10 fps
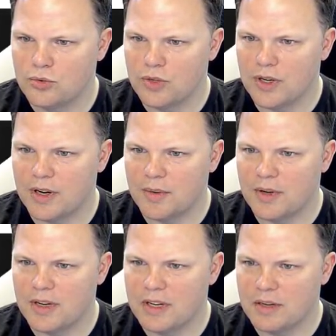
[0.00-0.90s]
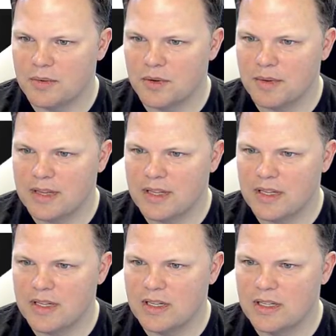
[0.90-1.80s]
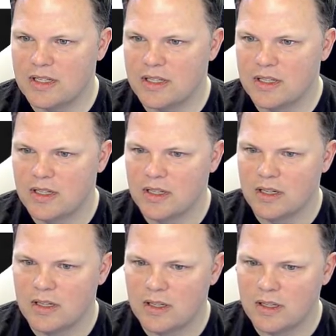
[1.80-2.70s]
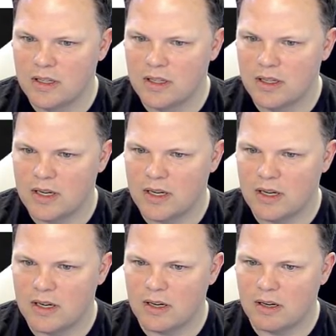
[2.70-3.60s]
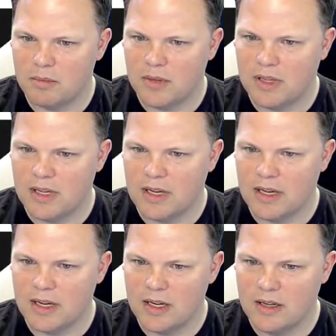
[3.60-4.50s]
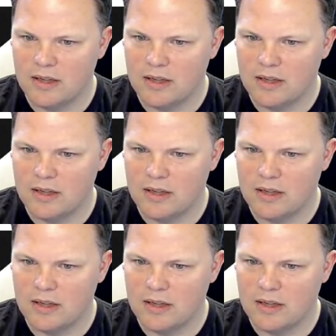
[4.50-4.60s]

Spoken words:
Okay, we don't need to worry about this. Hit apply.